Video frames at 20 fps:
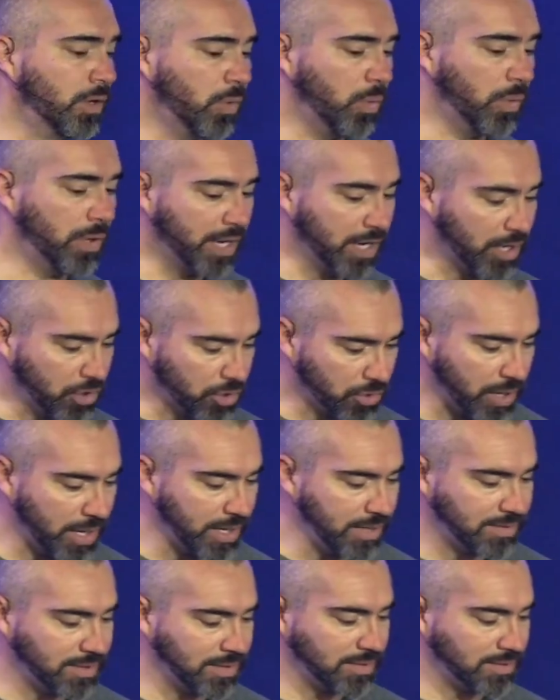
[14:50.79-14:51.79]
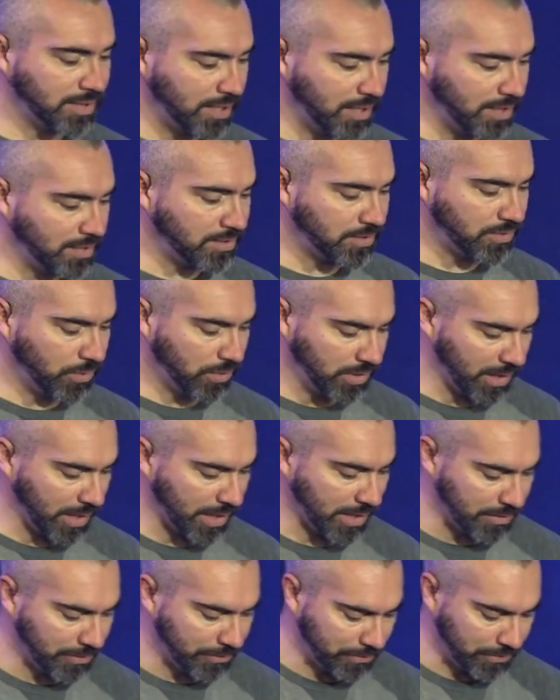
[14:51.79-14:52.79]
When a crisis hits your
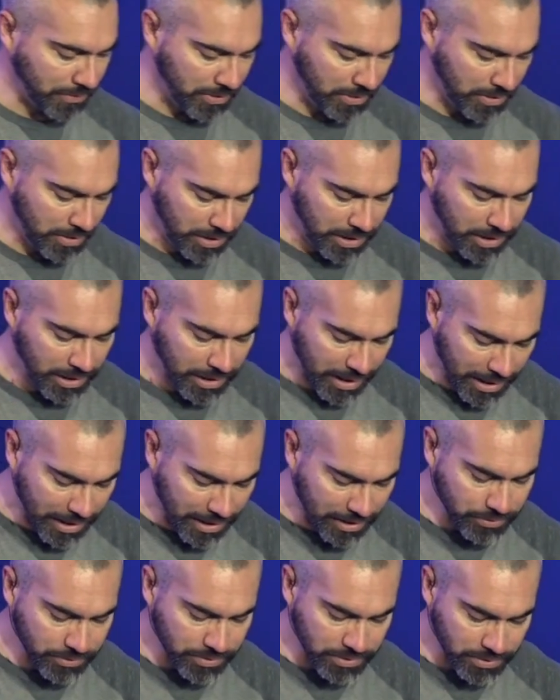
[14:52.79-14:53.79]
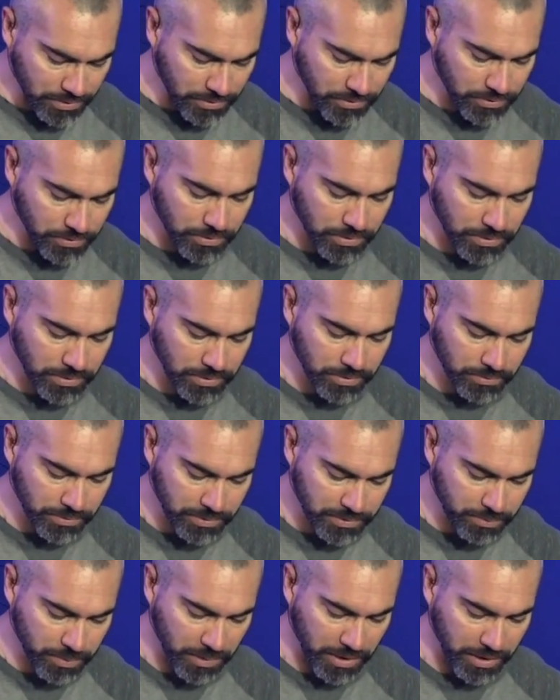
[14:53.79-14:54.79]
life, how do you
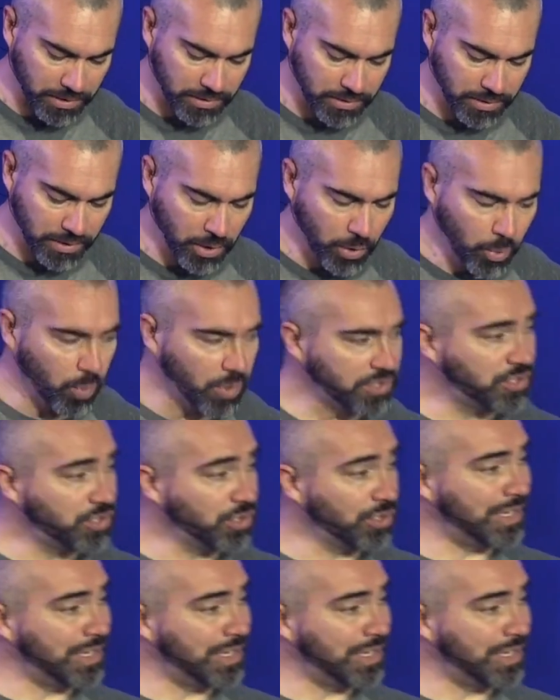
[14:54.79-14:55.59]
respond? What's your